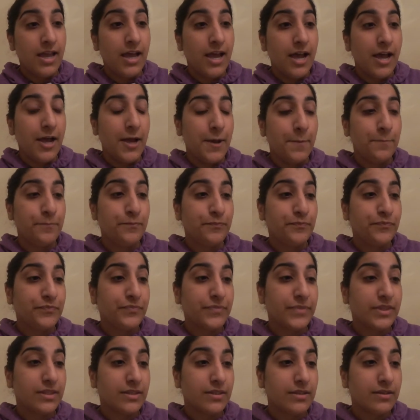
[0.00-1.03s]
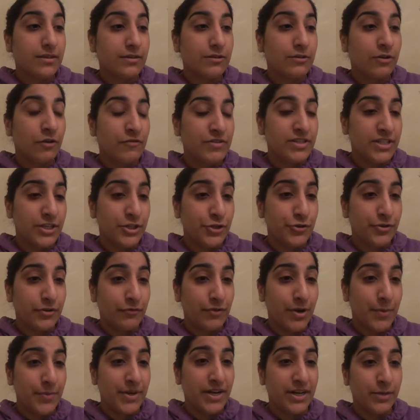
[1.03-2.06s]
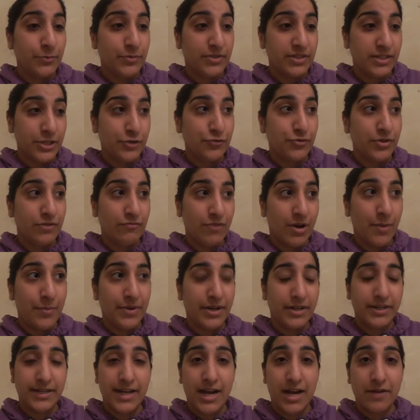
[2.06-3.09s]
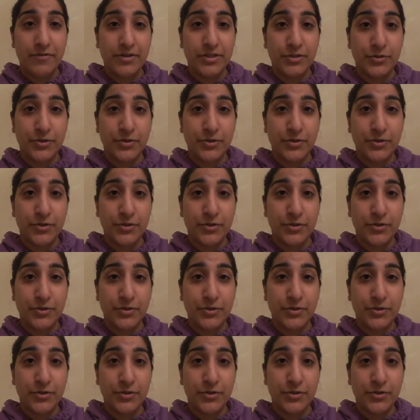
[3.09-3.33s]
Obviously during Ramadan, it was literally Ramadan Diaries.